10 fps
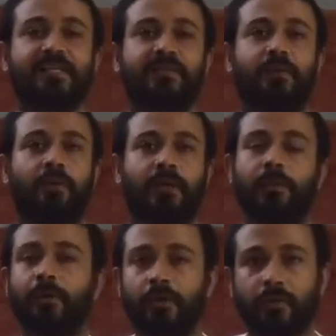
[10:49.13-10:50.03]
So
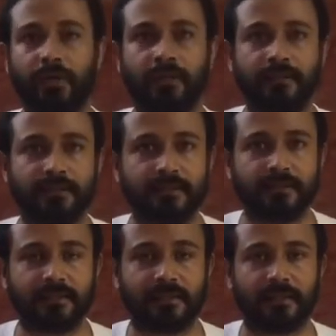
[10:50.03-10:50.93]
keep on doing this,
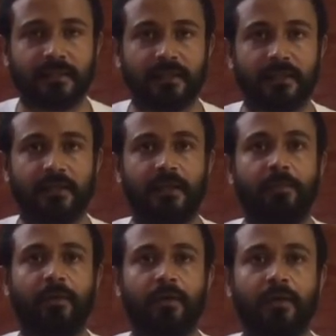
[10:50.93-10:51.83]

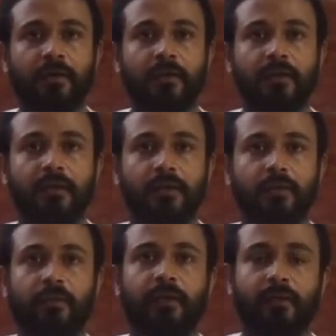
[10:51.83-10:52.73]
keep on
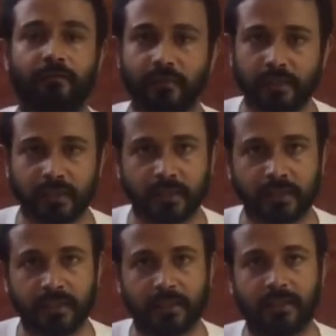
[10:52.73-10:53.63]
doing every day
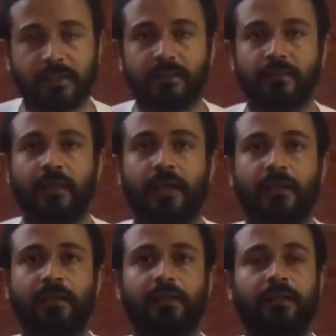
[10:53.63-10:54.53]
so
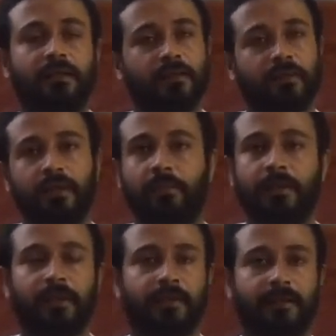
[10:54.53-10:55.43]
that you can be
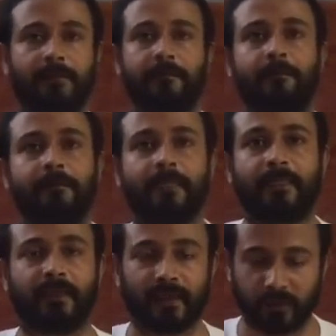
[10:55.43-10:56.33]
healthy.
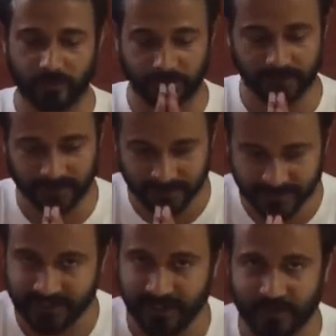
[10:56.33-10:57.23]
Thank you very much.
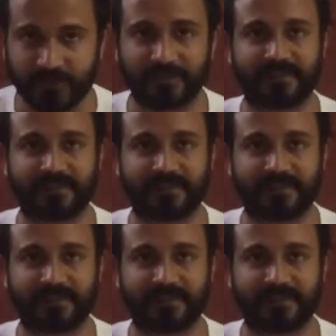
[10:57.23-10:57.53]
Thank you.